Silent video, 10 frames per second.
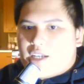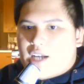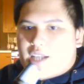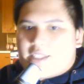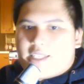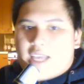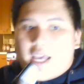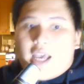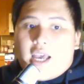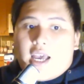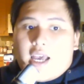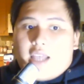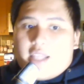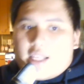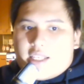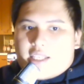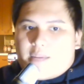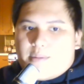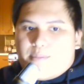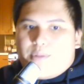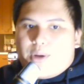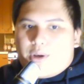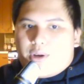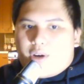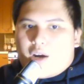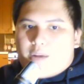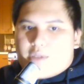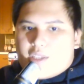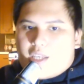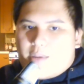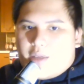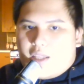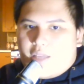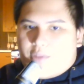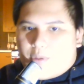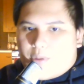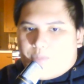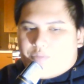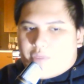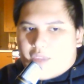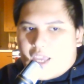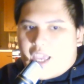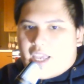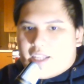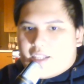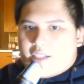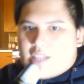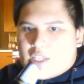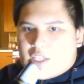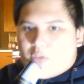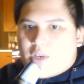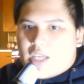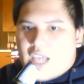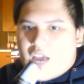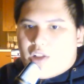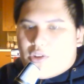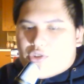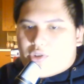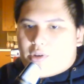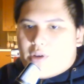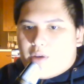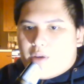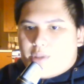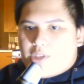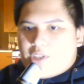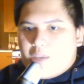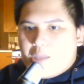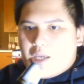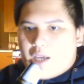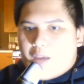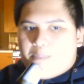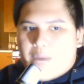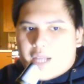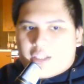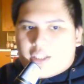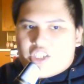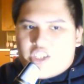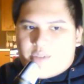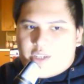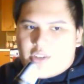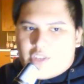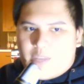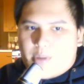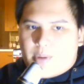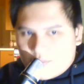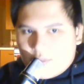She nods, then sits up, putting her arms on the table and leaning forward. He doesn't want to get close to her, but there's something about the shift in her demeanor.